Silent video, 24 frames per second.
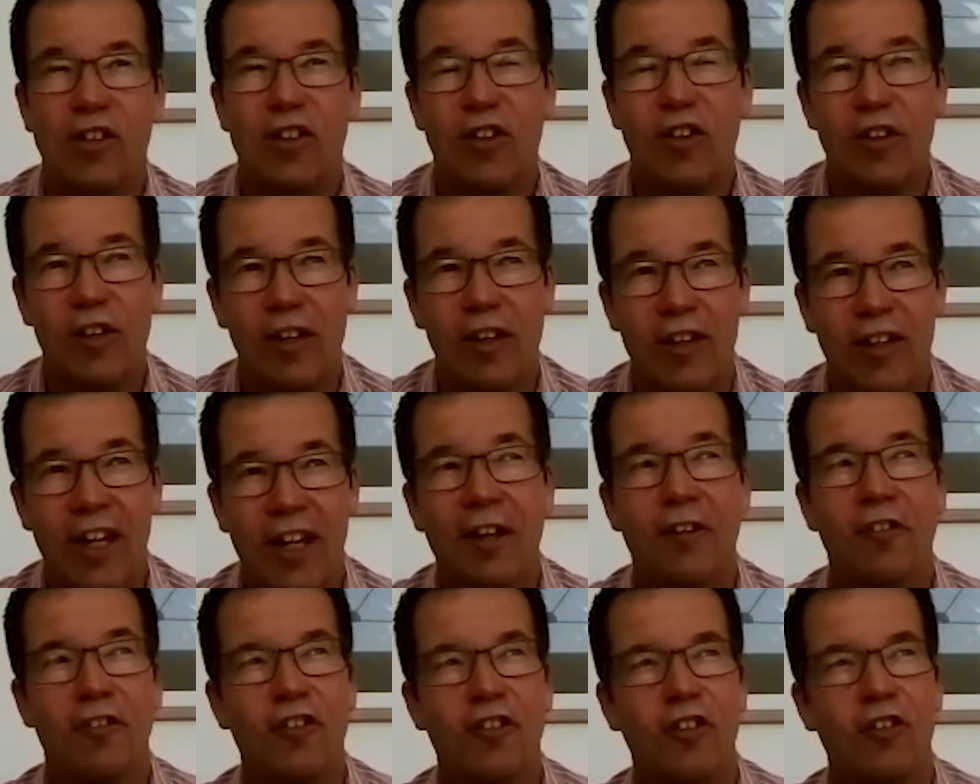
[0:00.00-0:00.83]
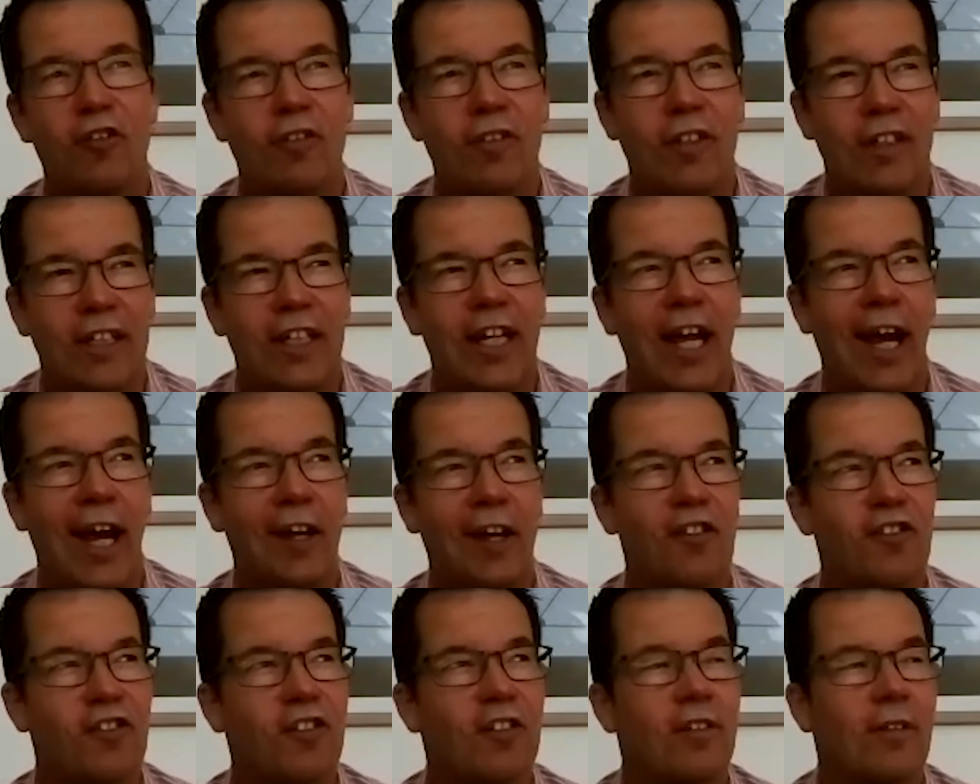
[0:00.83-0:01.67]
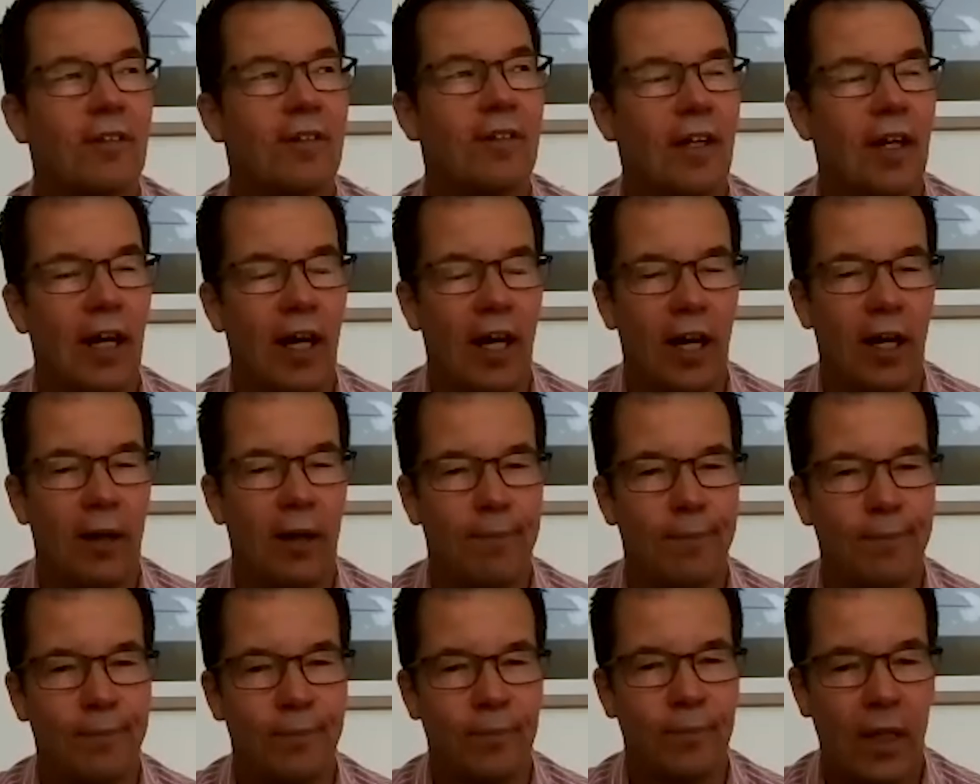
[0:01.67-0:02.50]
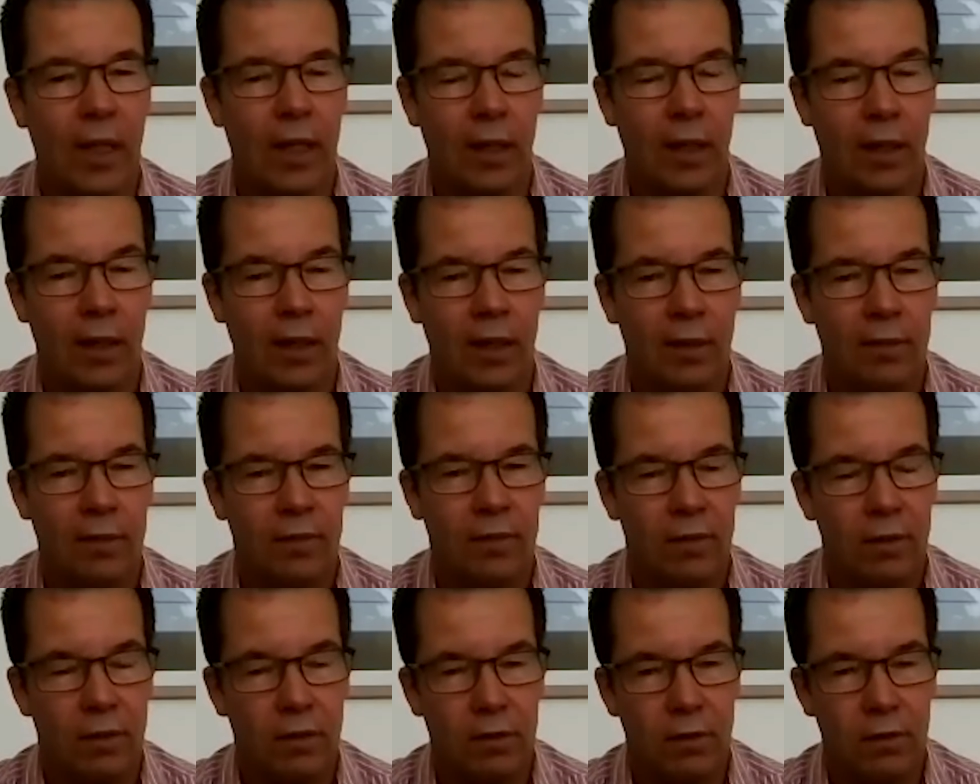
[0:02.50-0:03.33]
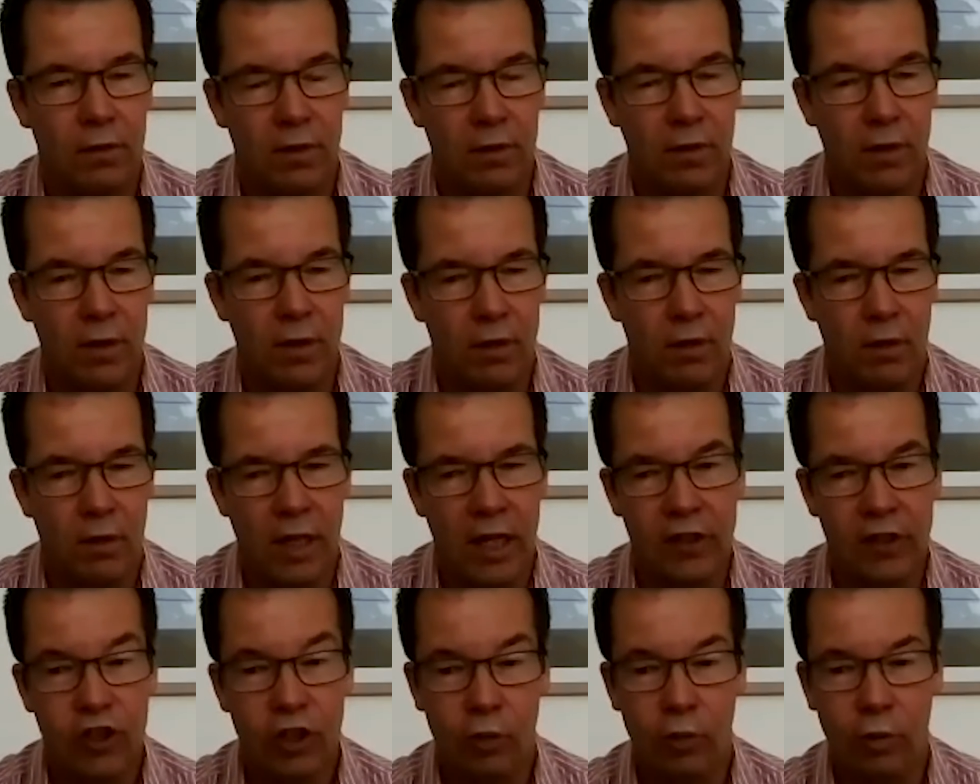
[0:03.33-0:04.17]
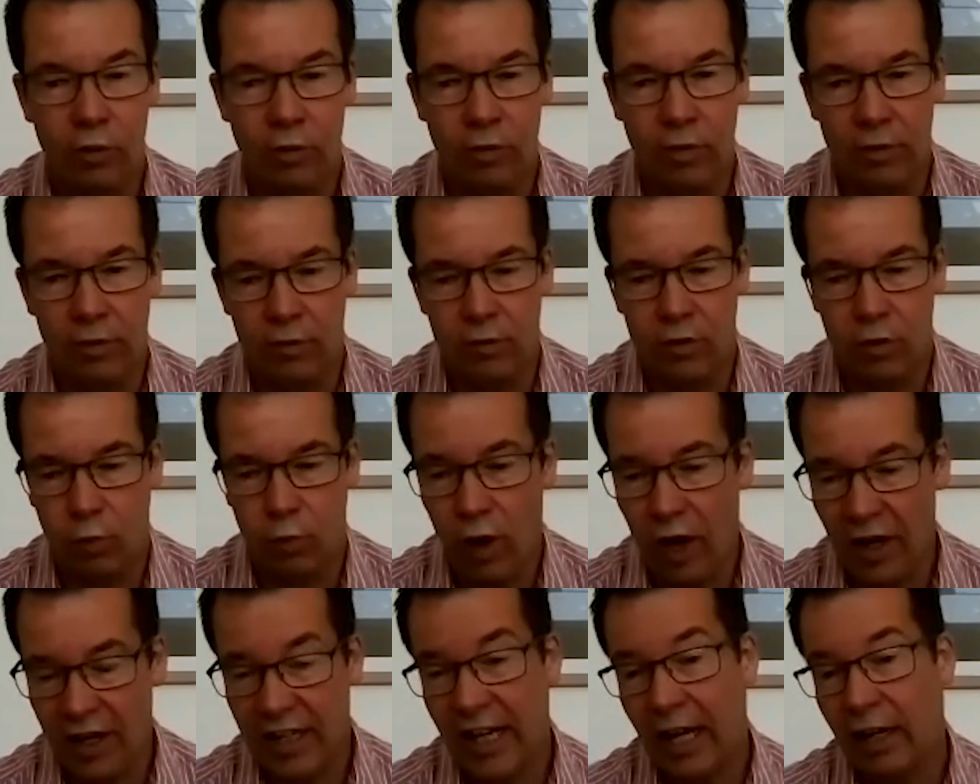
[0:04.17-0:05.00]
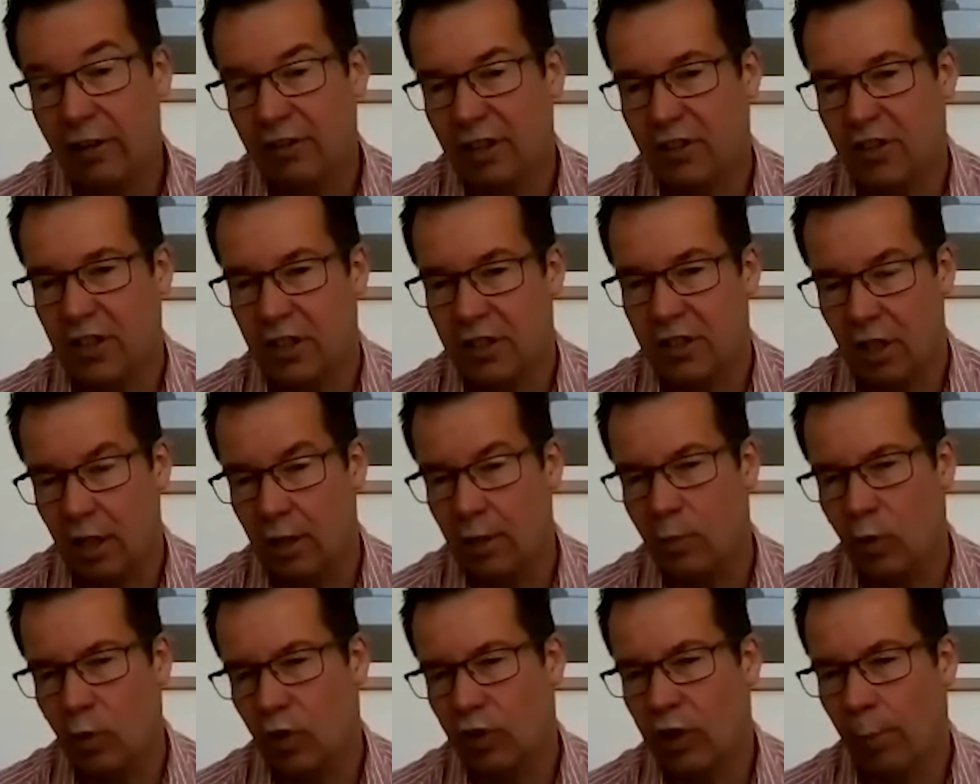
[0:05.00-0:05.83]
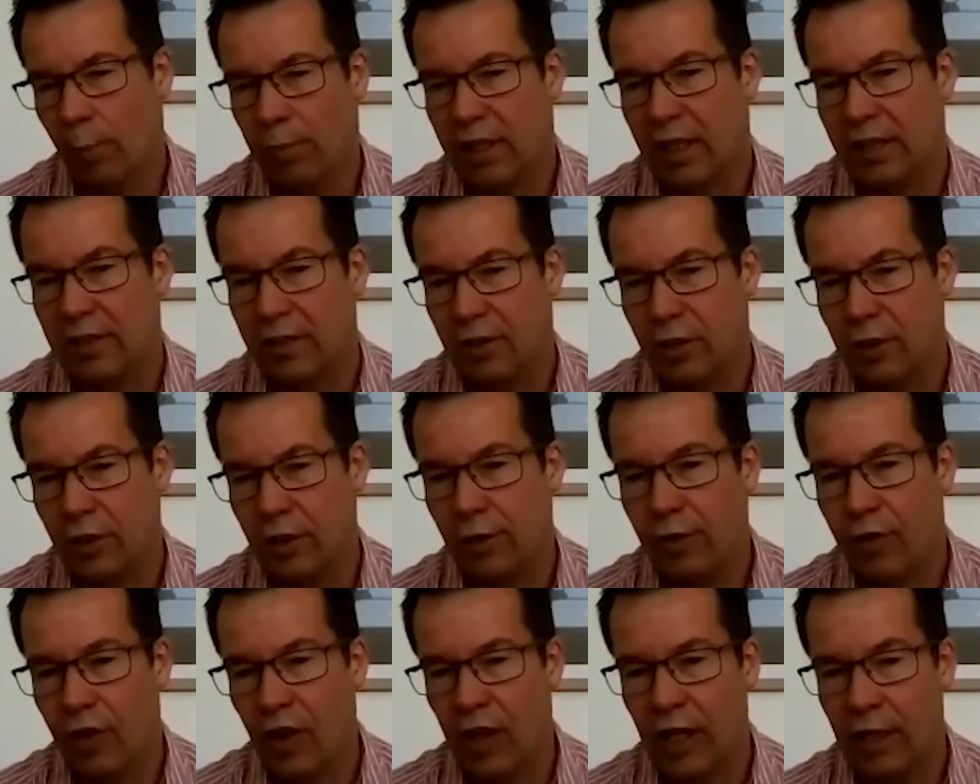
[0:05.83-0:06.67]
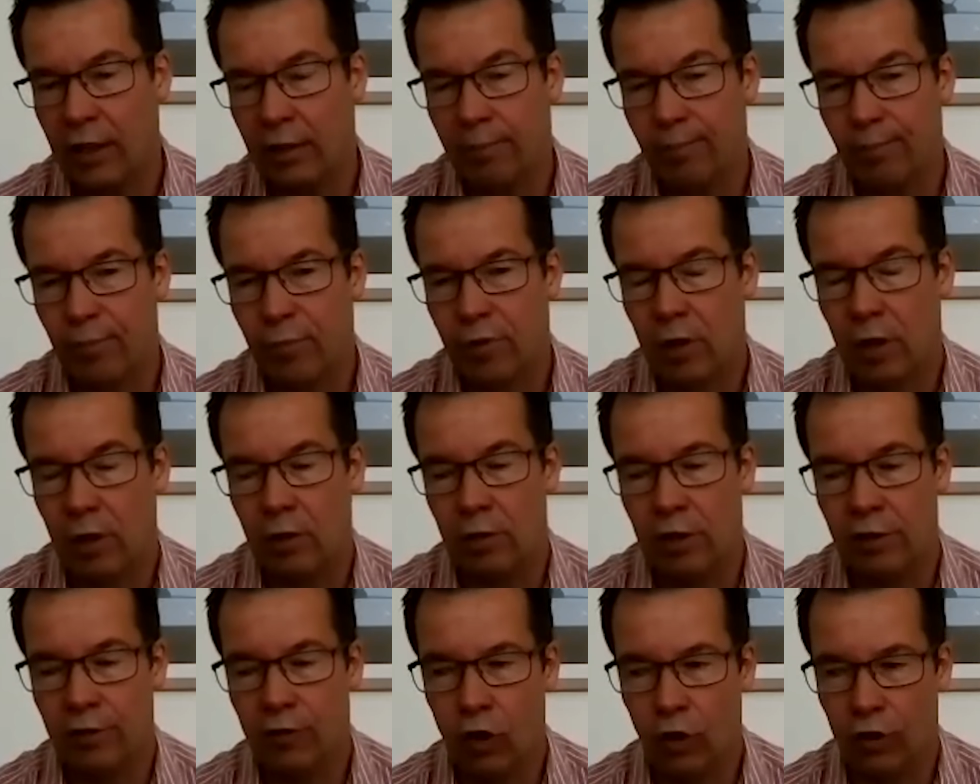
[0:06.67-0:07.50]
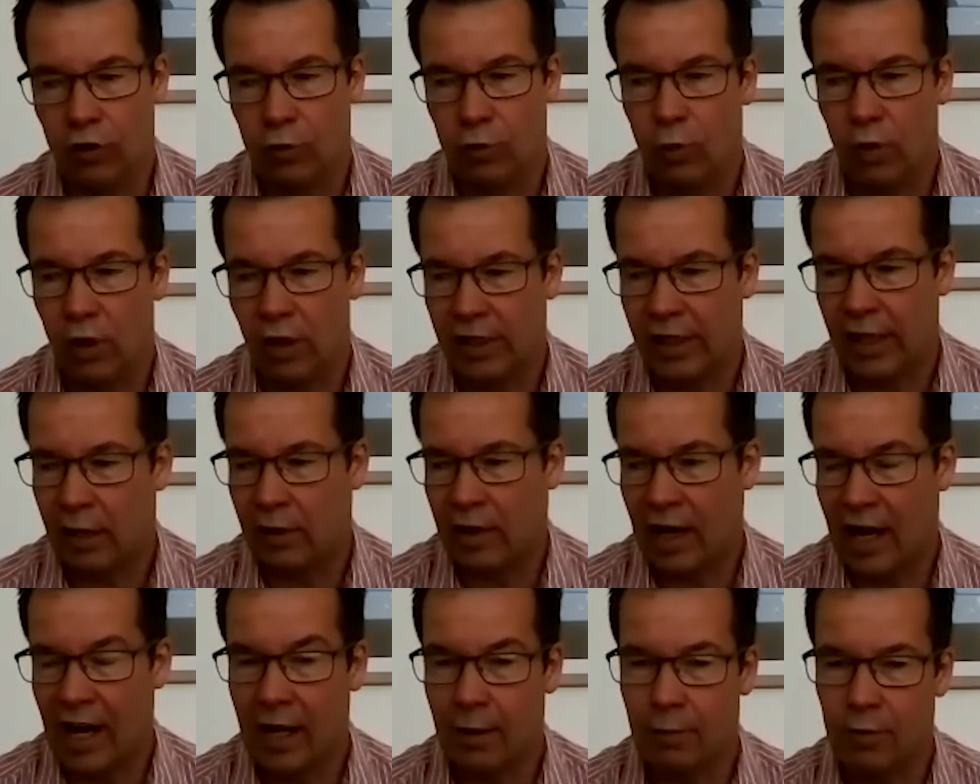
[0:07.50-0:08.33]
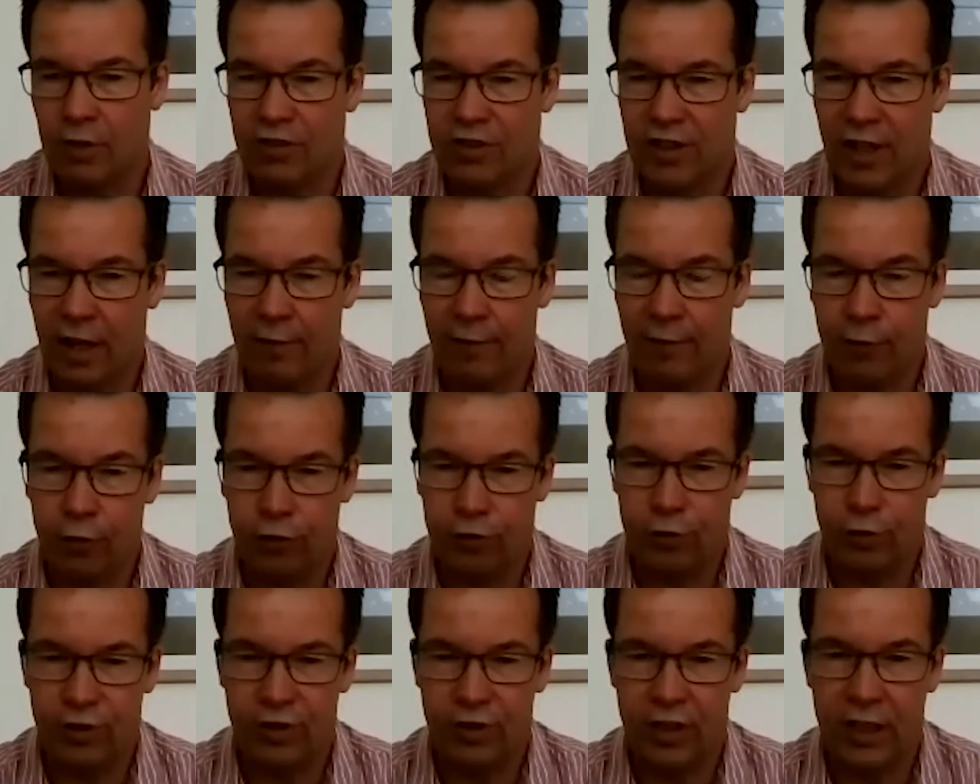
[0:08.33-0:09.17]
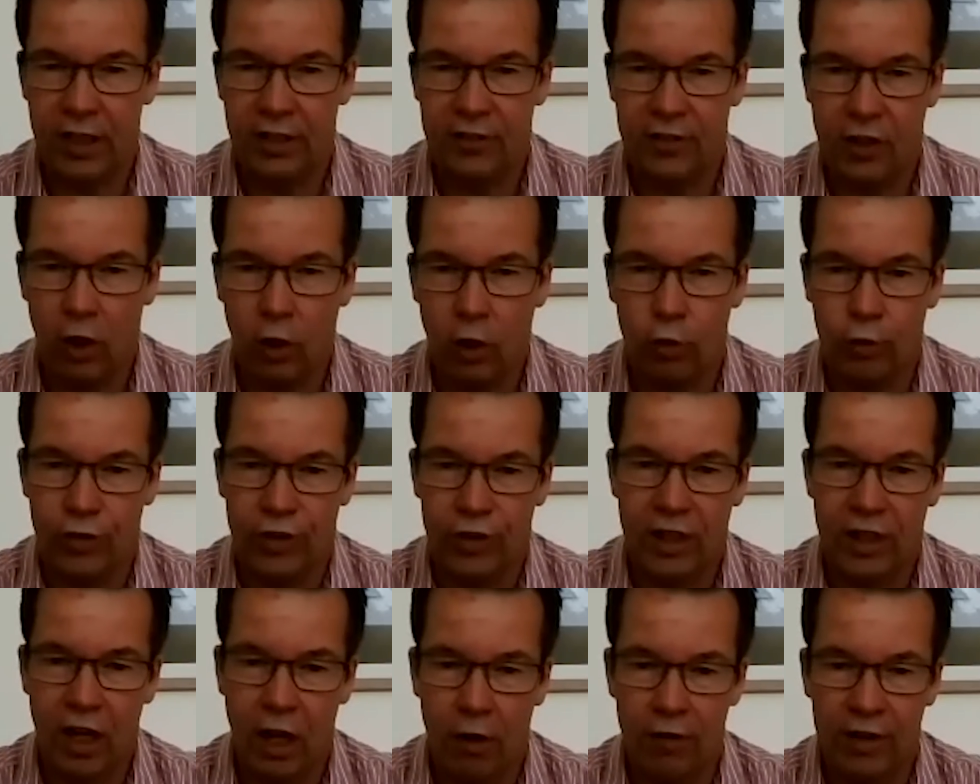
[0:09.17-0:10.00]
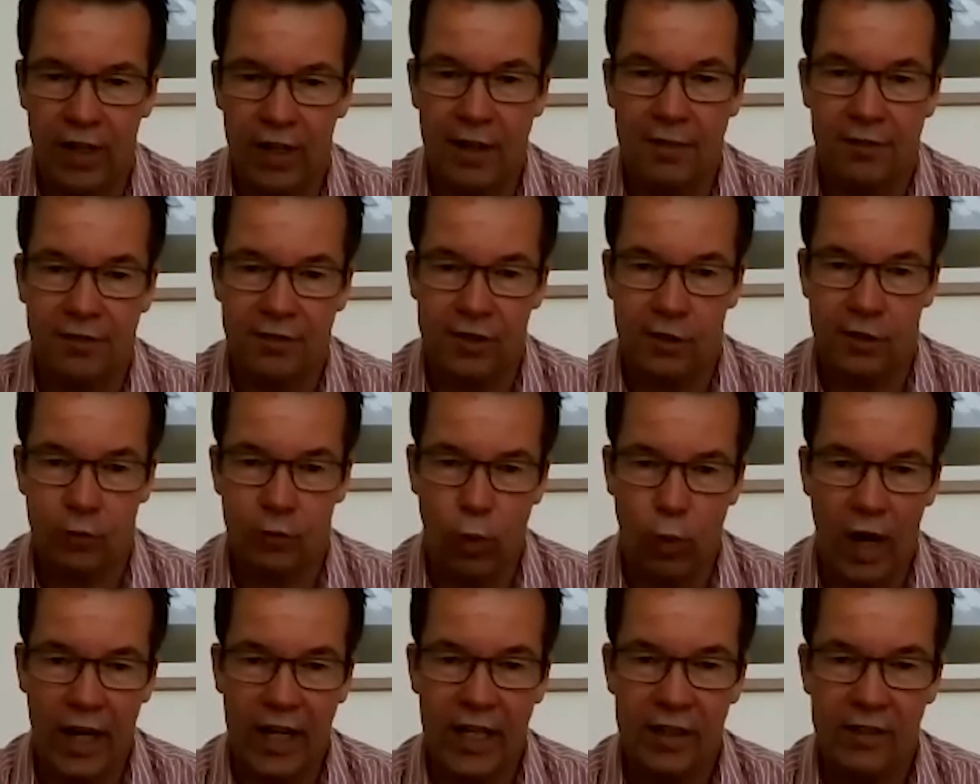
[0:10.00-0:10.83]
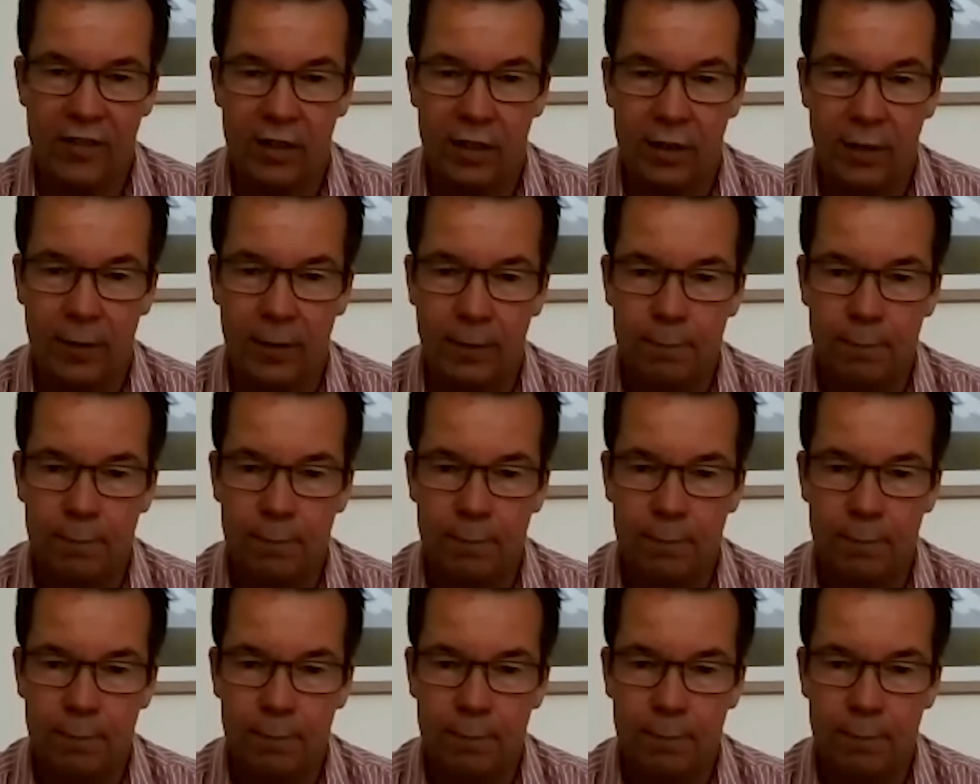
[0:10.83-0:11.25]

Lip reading: So the answer is yes. To work it out is actually slightly more complicated than you'd think. So you've got to work out how much downforce you'd need to hold the car against its weight.